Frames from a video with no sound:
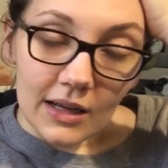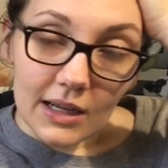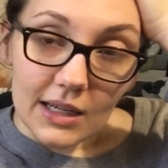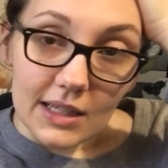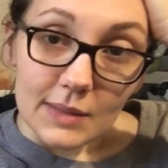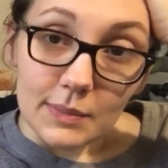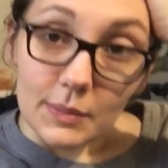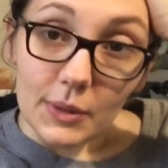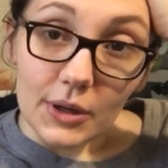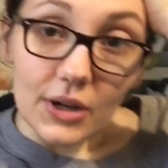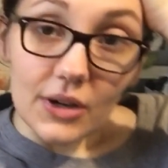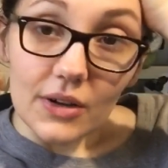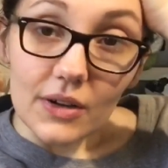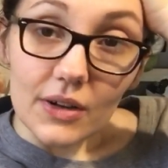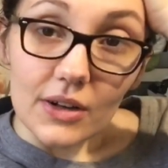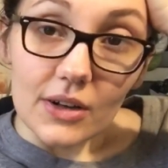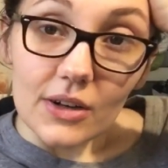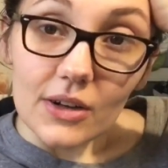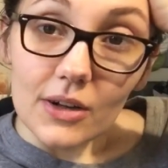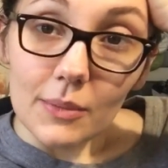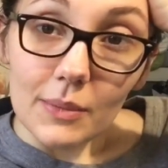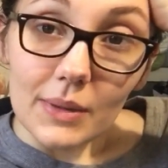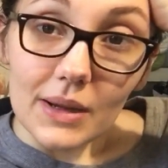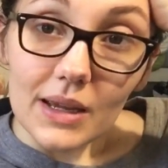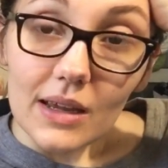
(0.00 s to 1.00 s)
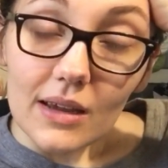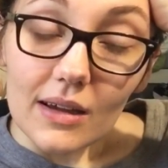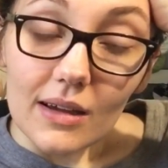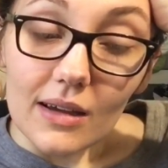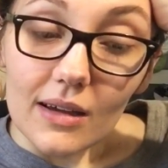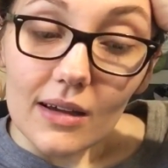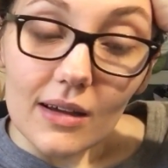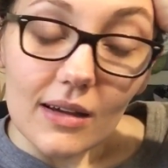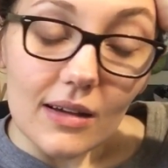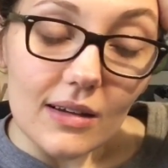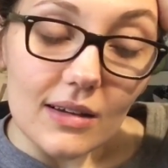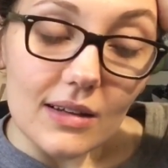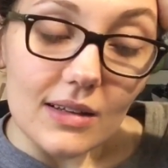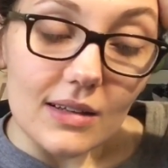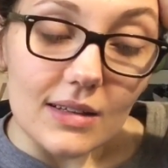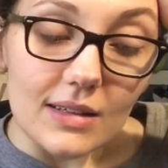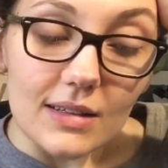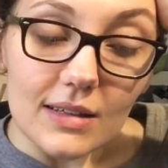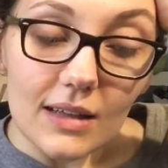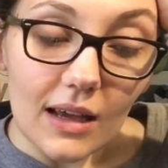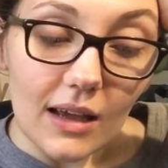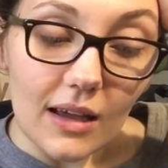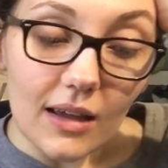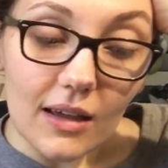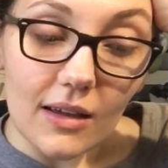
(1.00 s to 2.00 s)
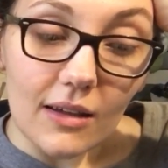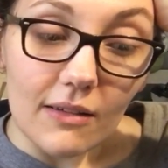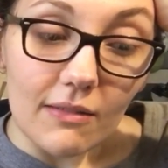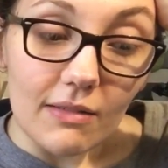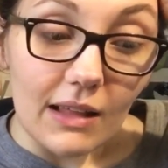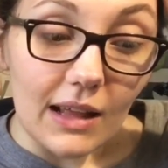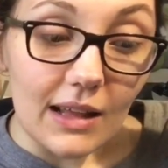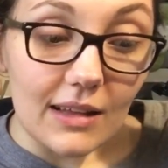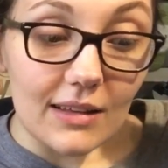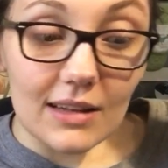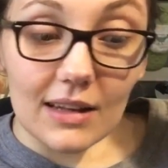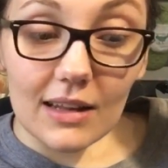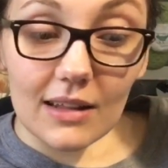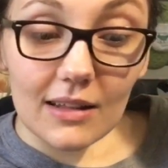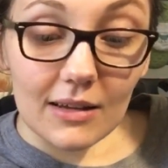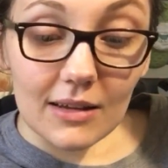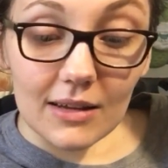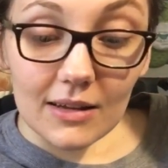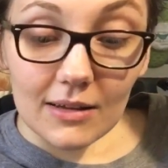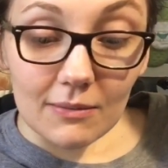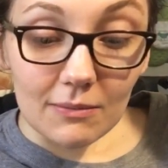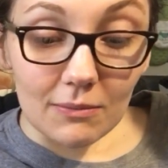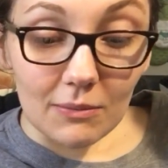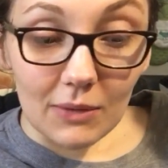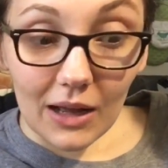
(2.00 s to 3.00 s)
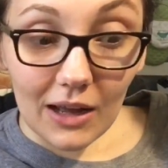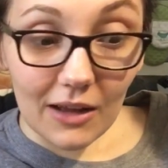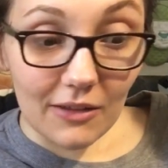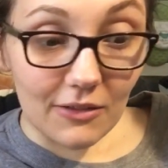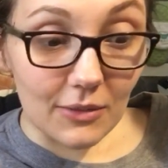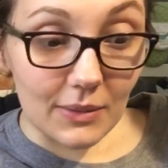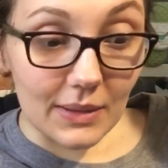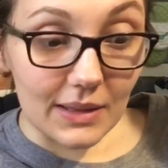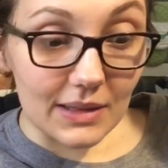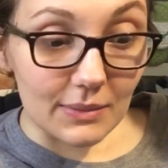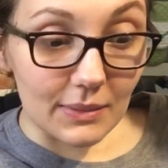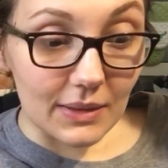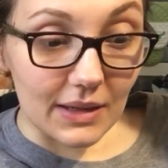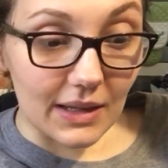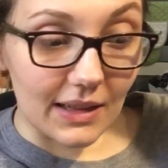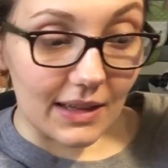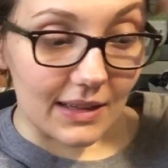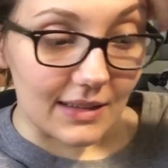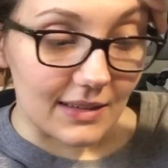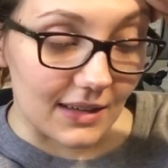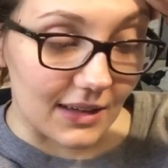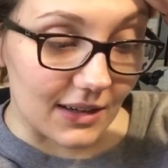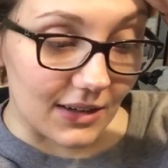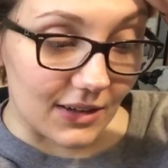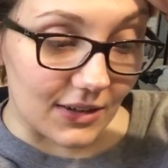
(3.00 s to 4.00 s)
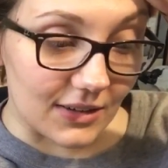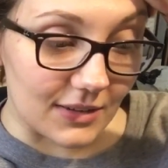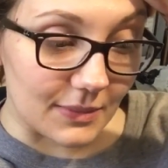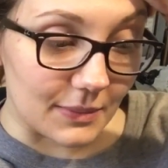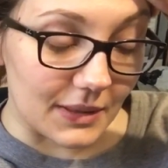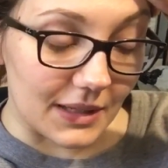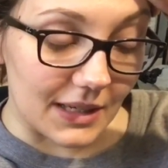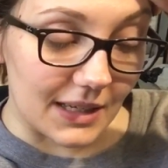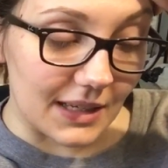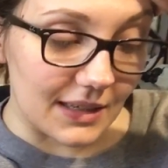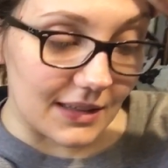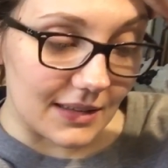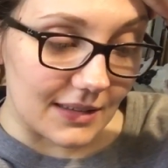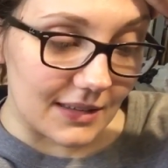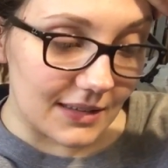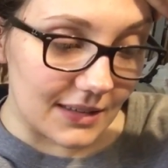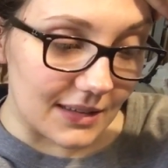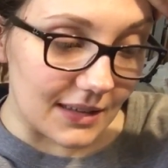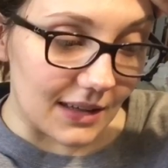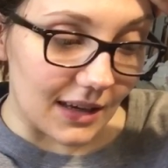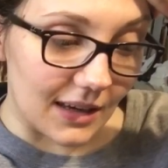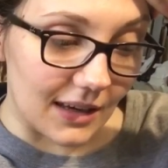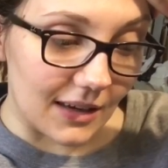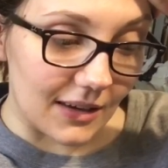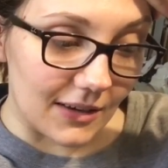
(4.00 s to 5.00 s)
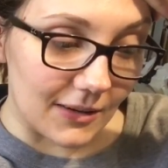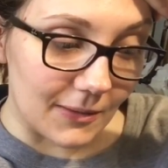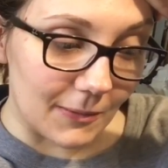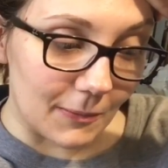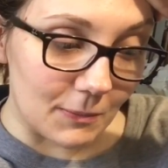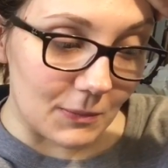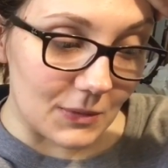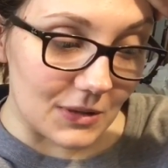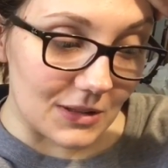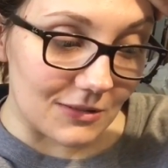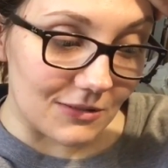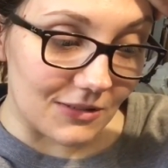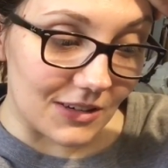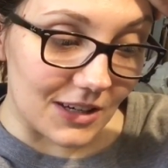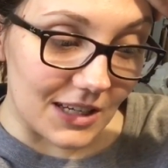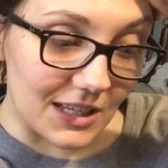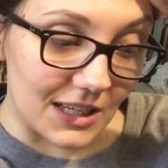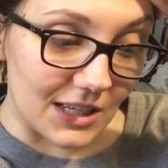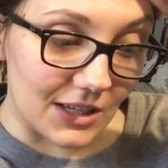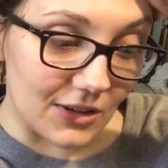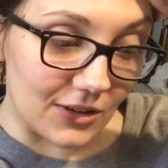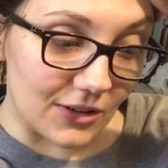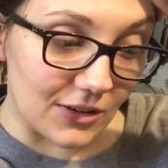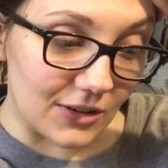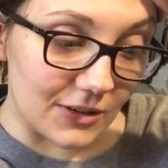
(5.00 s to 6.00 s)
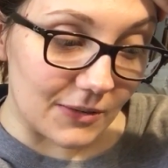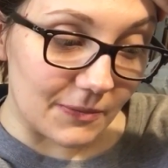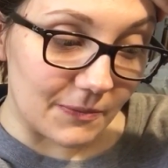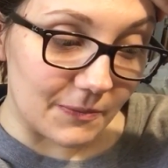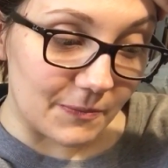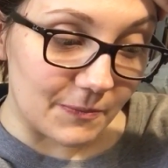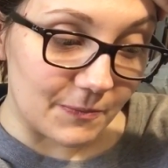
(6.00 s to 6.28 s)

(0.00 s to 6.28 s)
is broken on my car so that's another however much money that's going to cost me so I'm just really not